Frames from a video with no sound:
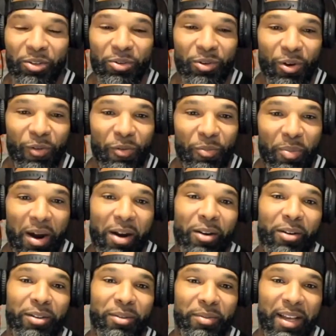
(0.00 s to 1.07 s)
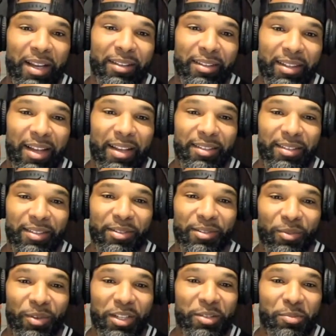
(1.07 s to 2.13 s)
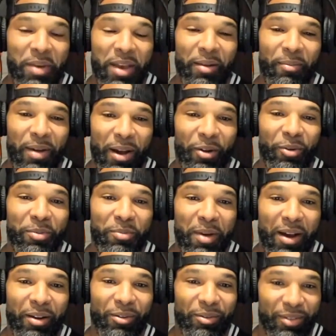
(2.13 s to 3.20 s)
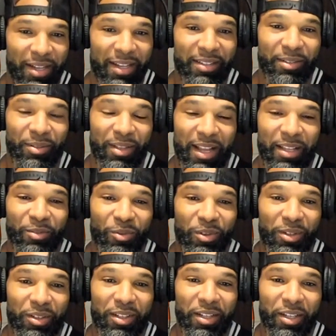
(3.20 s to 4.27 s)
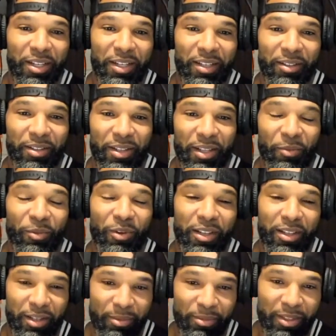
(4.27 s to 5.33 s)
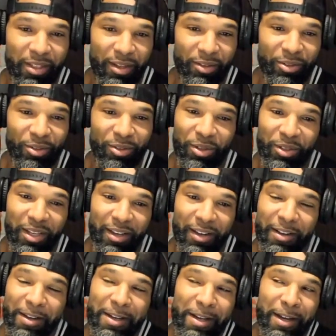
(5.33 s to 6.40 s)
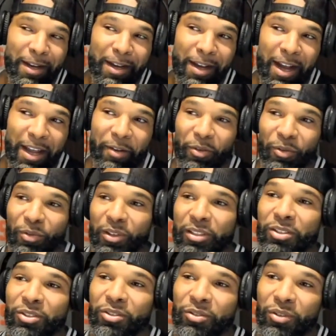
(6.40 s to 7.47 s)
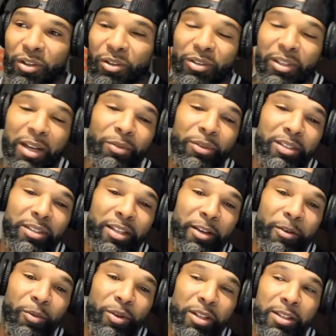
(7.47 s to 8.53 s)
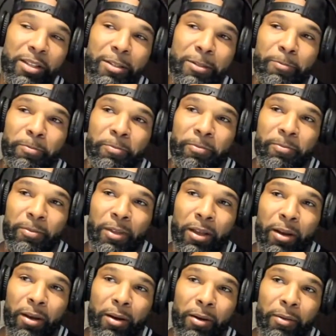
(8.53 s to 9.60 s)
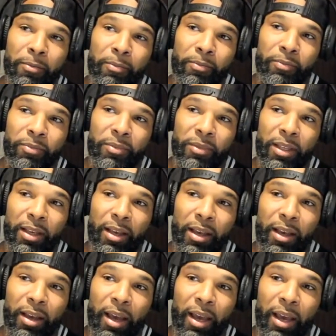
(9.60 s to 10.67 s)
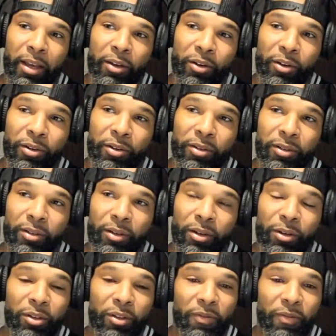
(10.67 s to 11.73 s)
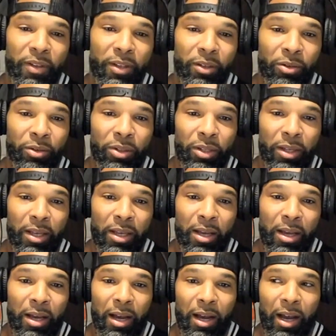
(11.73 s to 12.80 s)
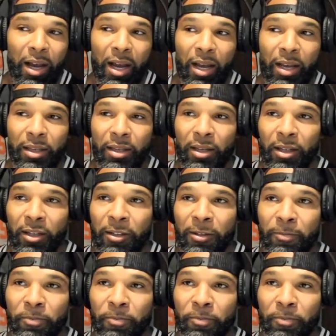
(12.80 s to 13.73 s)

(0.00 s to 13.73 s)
you overpower them? That's when it's mano a mano. That's what it really comes down to. So yeah, I never really struggled, I would say, with um, anger on the field. I